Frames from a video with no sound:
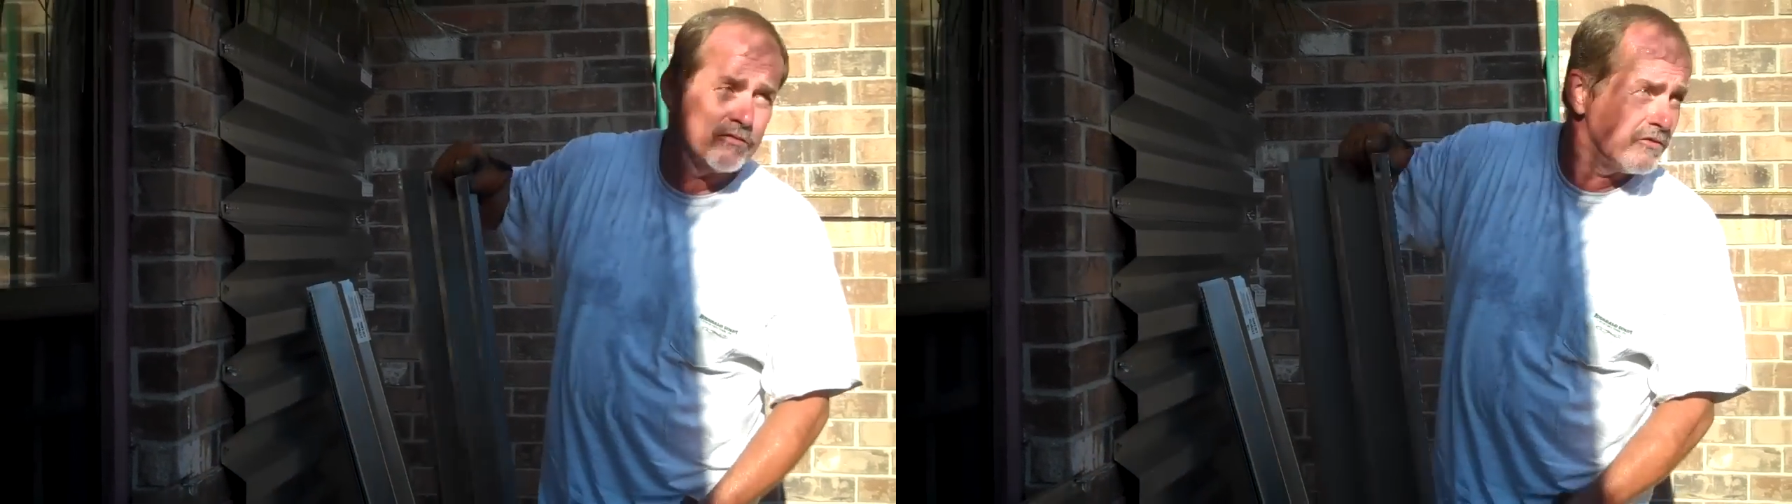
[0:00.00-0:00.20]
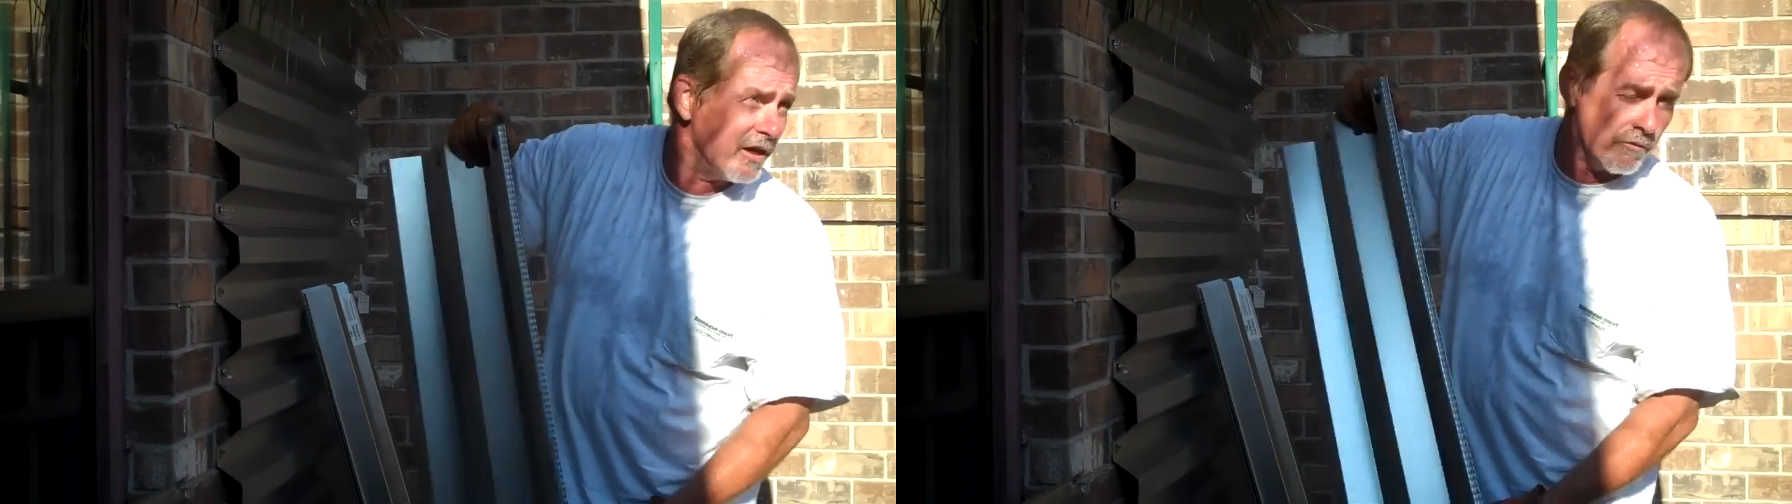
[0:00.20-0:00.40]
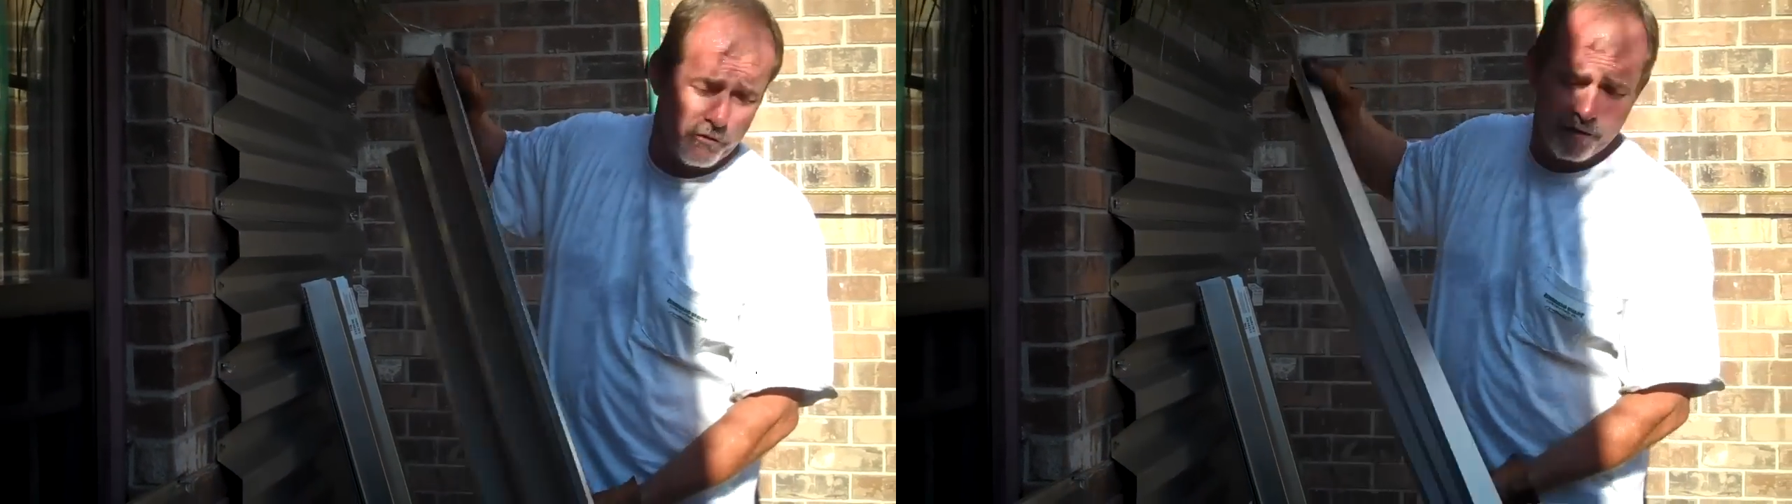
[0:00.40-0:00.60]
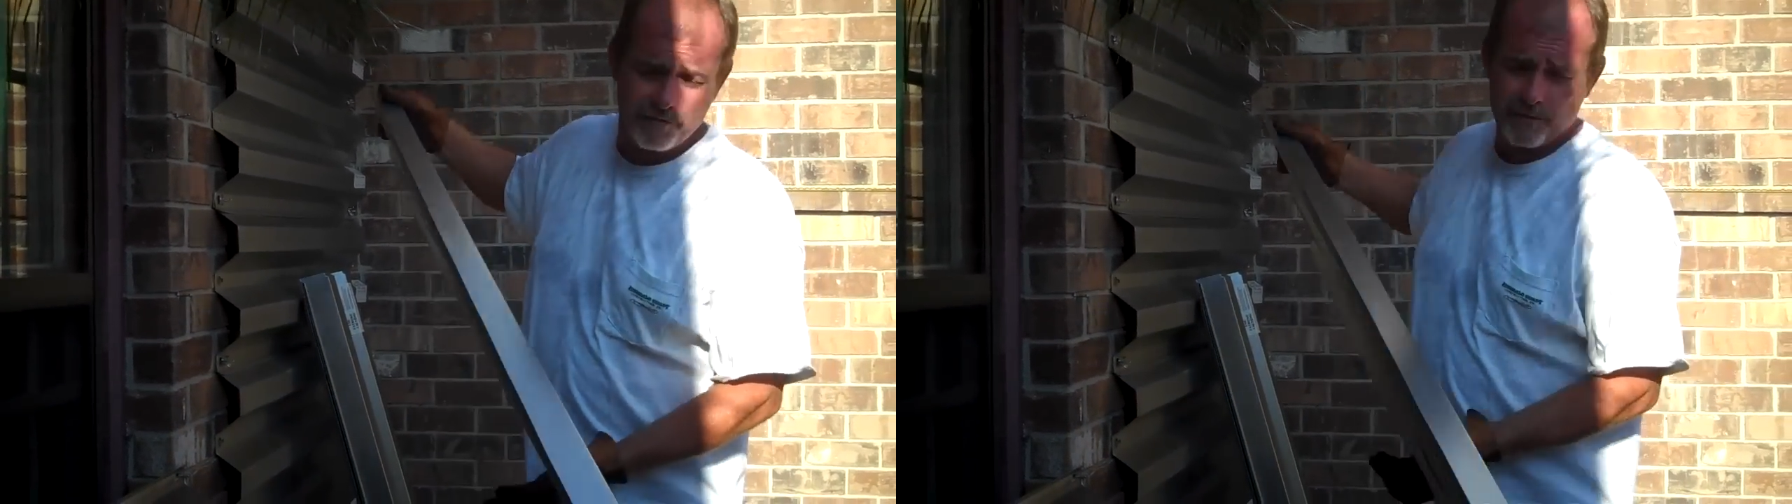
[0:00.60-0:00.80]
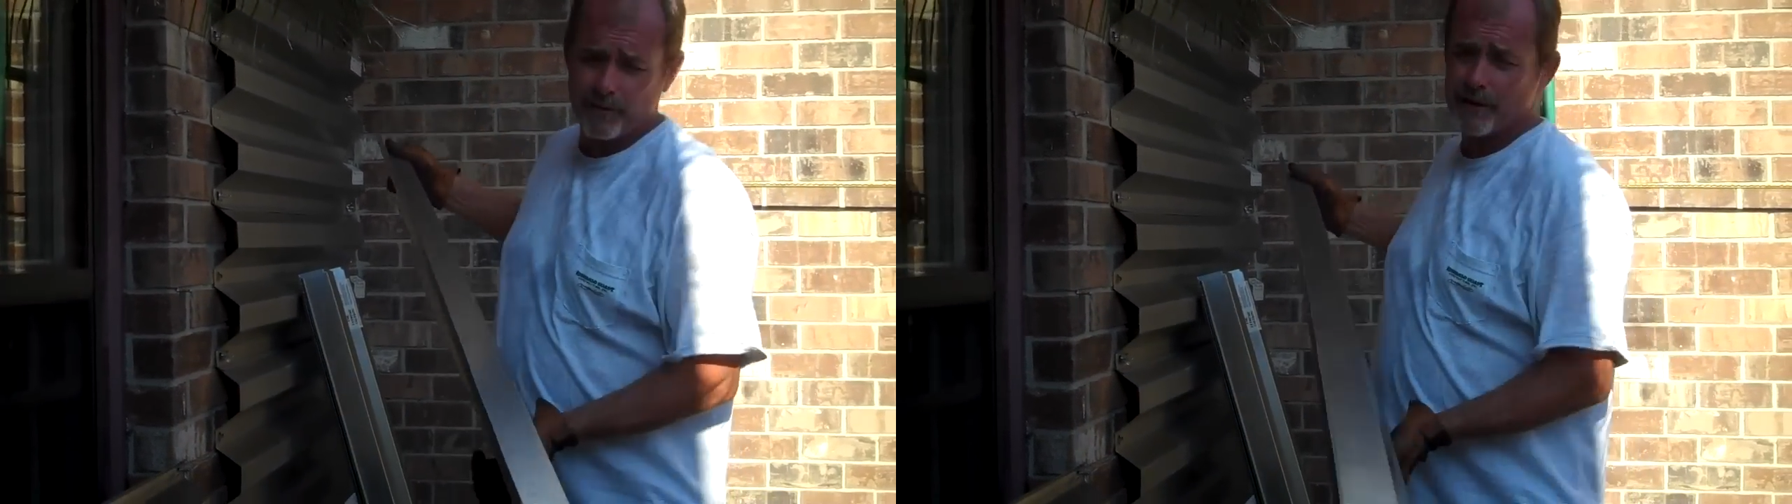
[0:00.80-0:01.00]
several
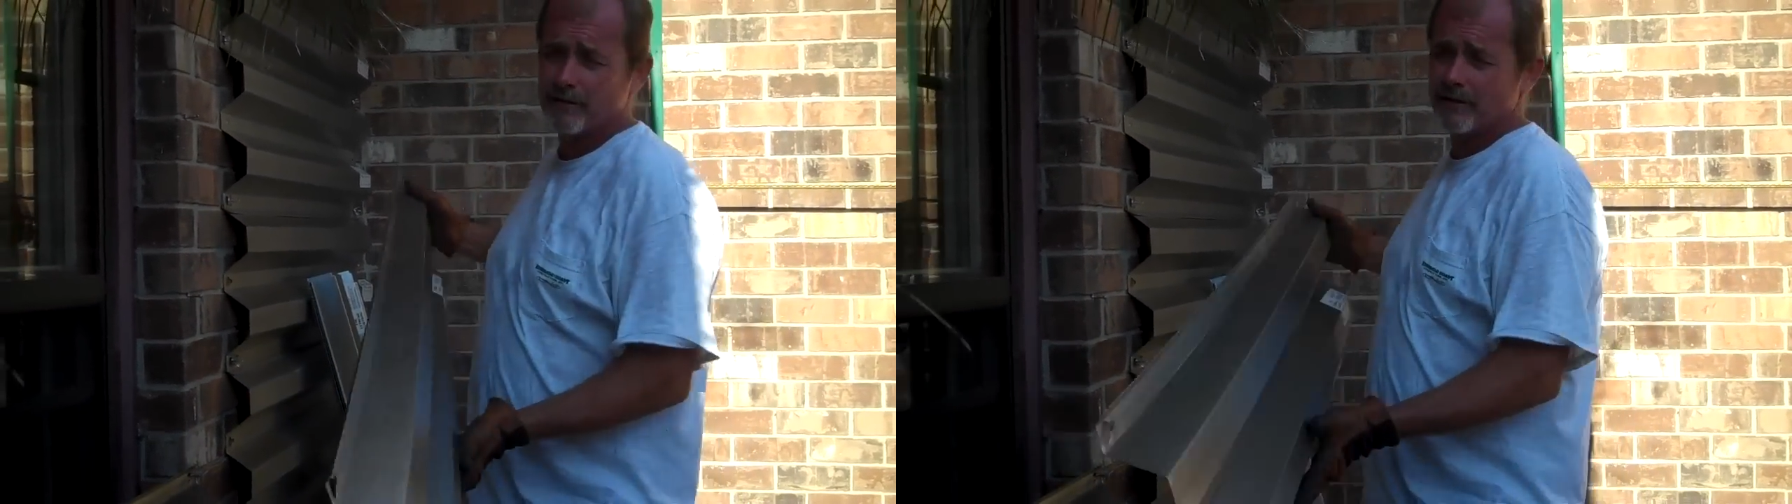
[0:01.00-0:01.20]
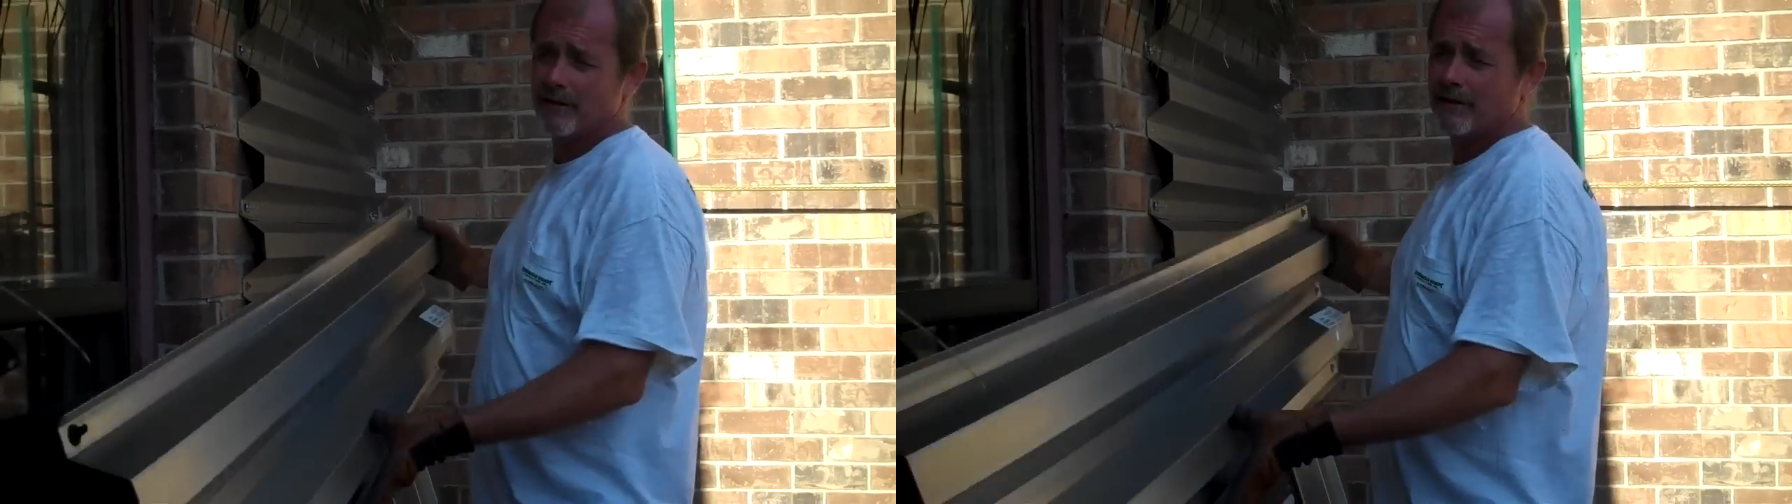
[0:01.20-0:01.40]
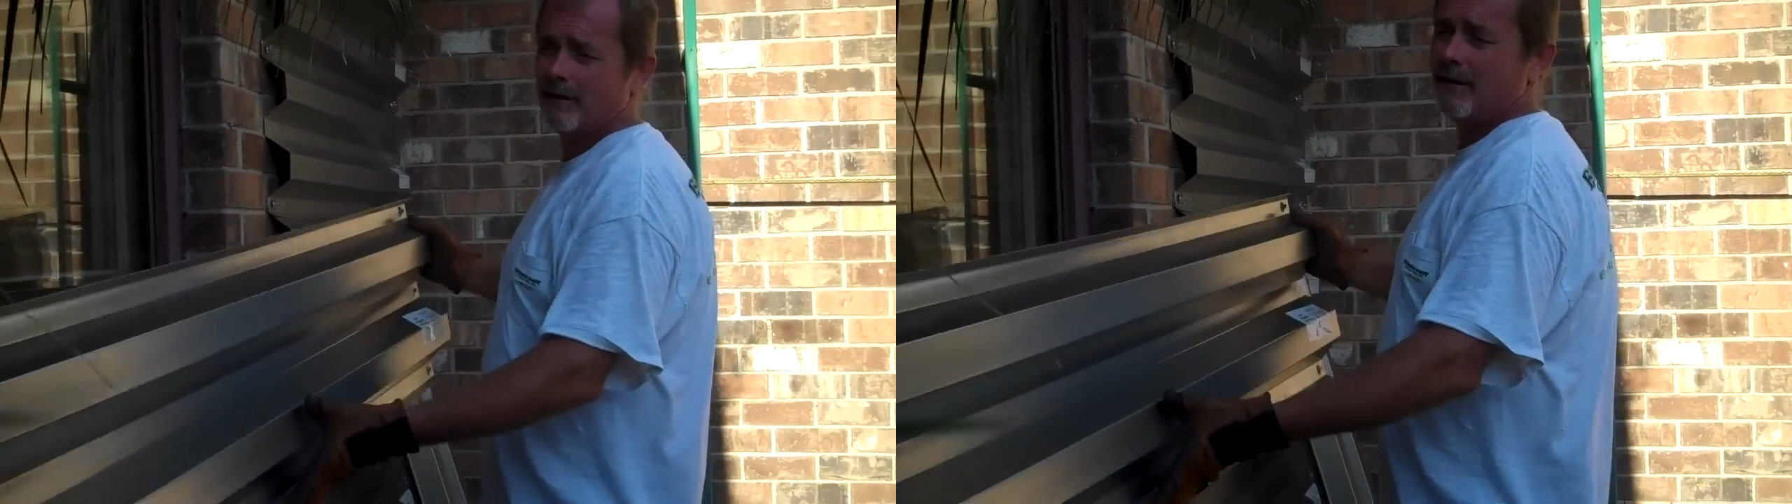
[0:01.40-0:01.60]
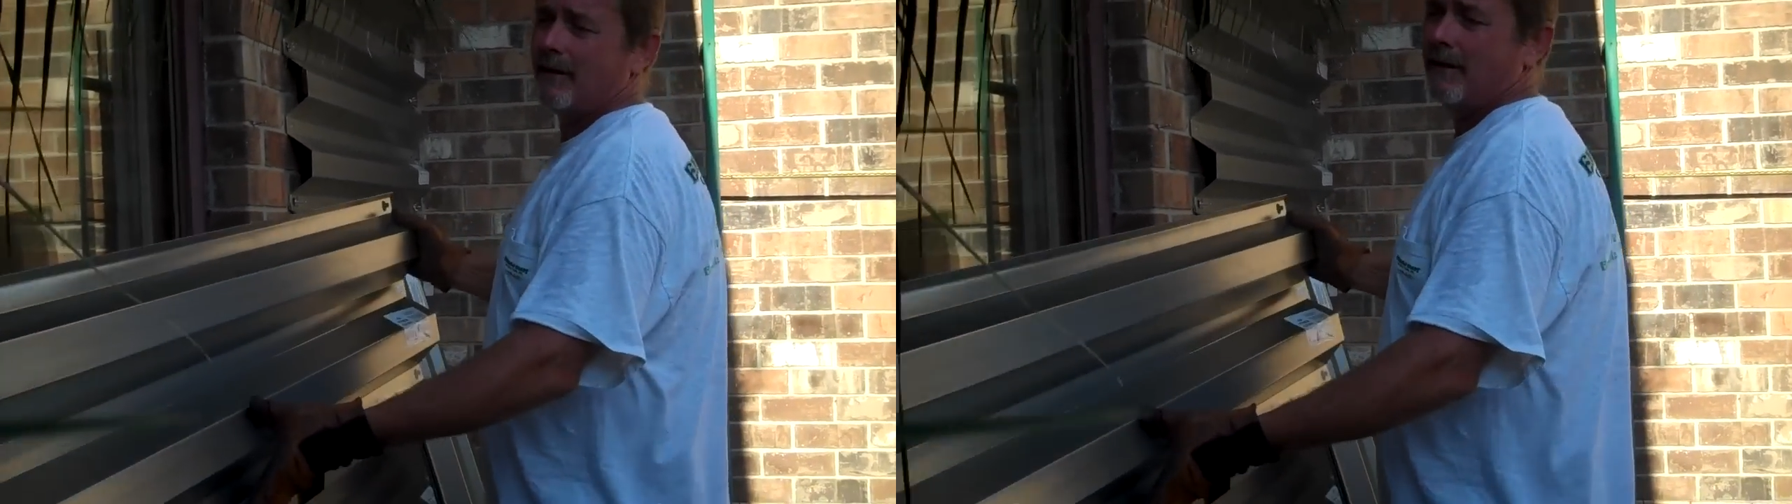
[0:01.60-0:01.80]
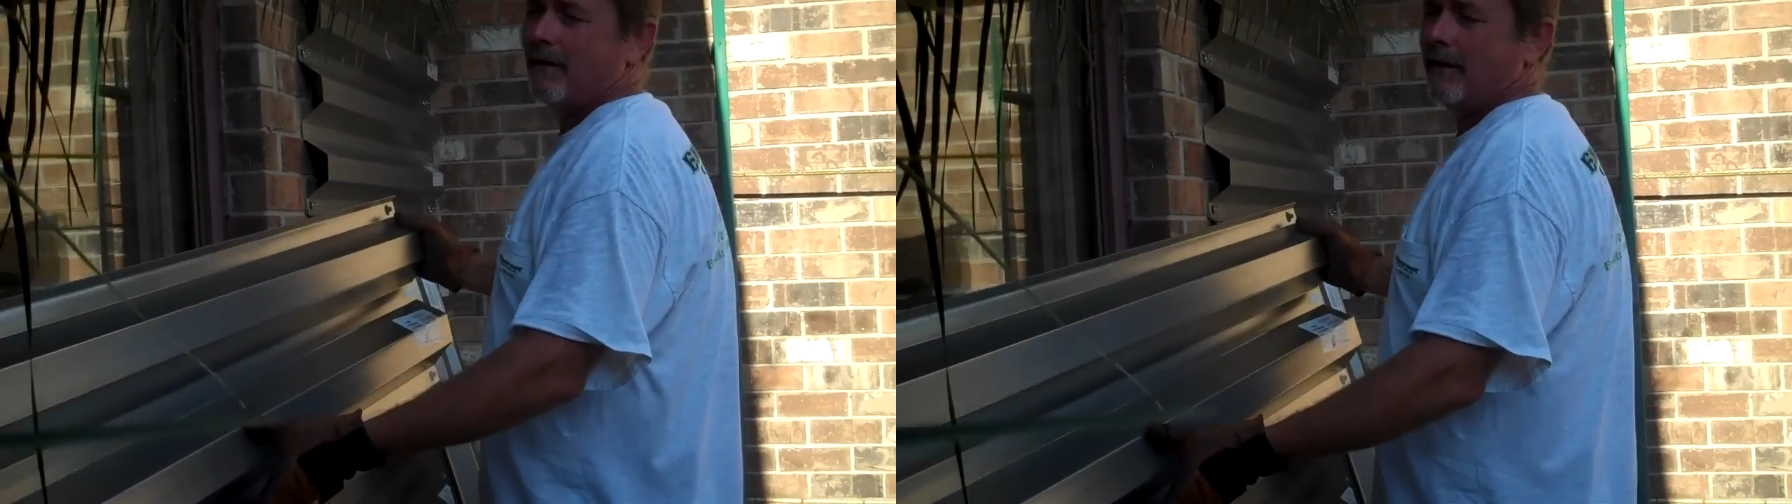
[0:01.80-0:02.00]
different ways.
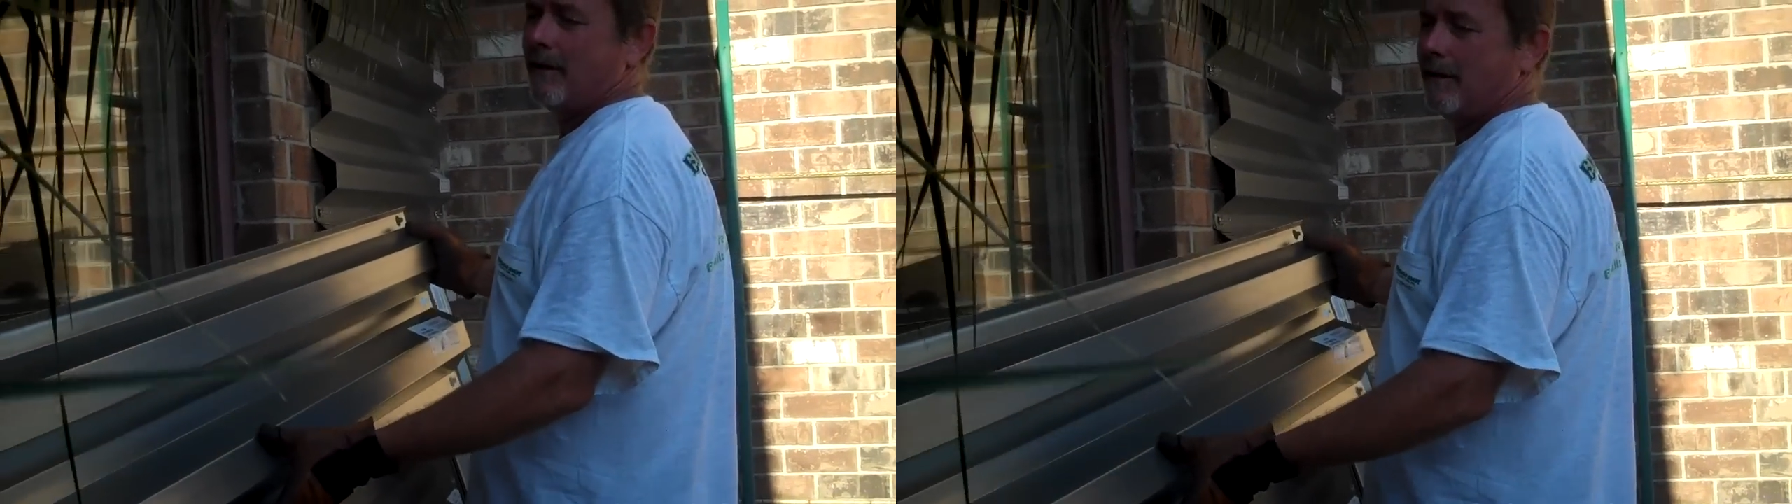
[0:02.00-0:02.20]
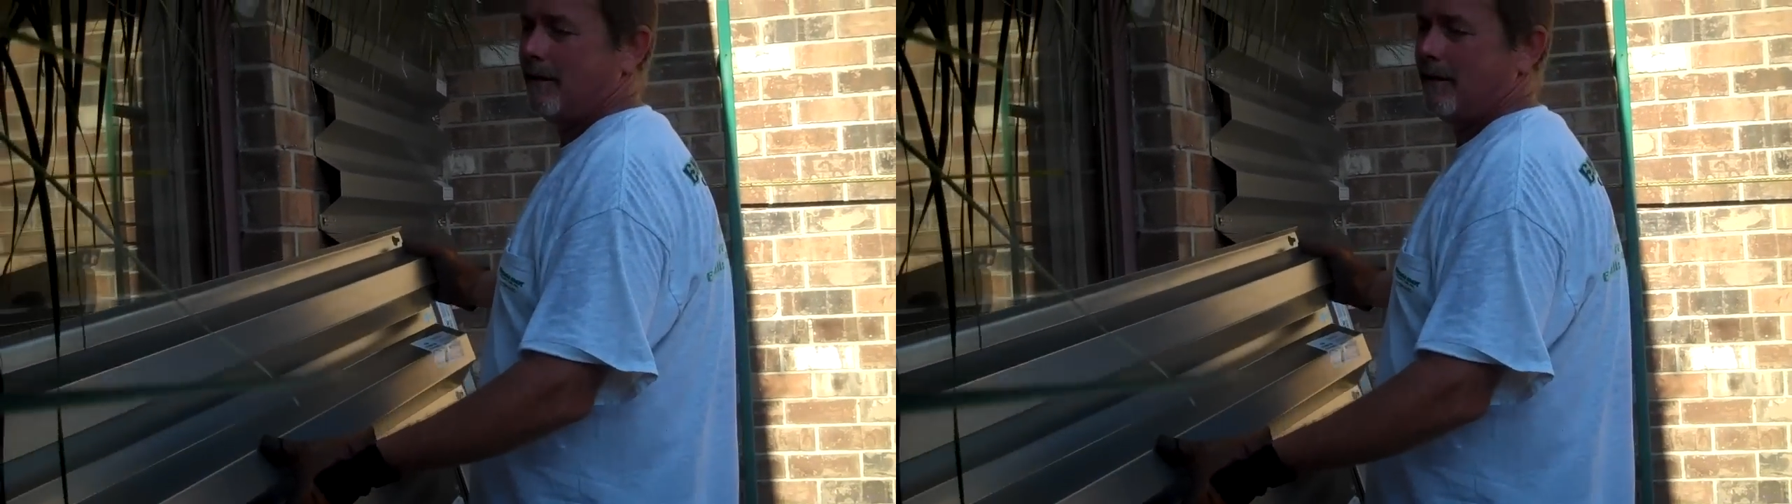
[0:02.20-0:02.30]
Come